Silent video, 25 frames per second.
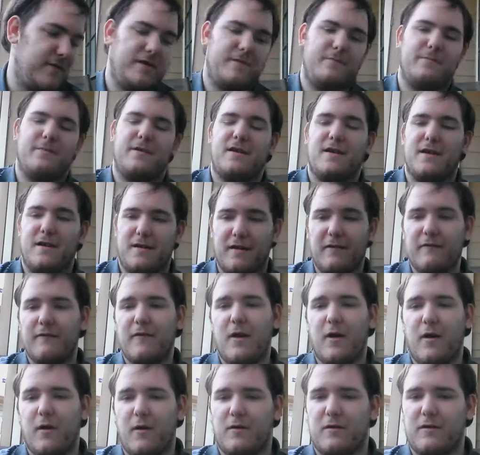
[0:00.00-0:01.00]
because
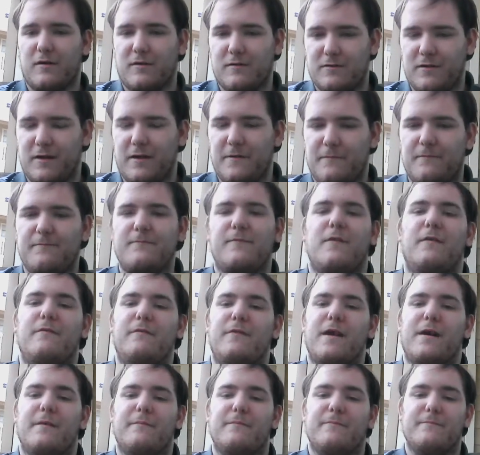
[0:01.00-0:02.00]
there are clips of
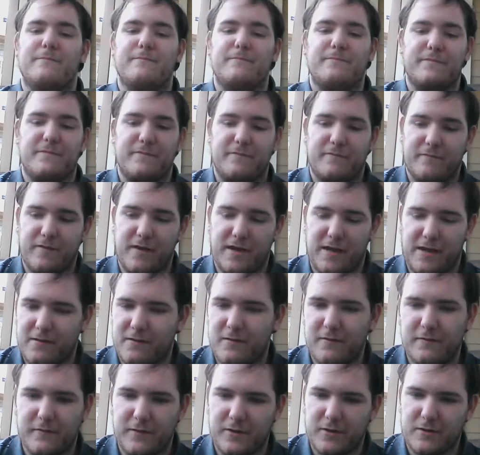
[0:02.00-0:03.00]
them from the
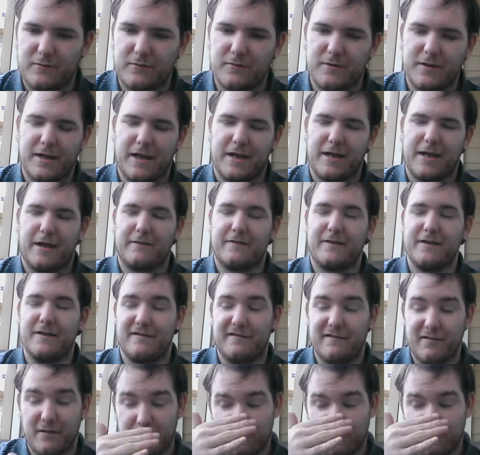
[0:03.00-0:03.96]
interview again. I think she'll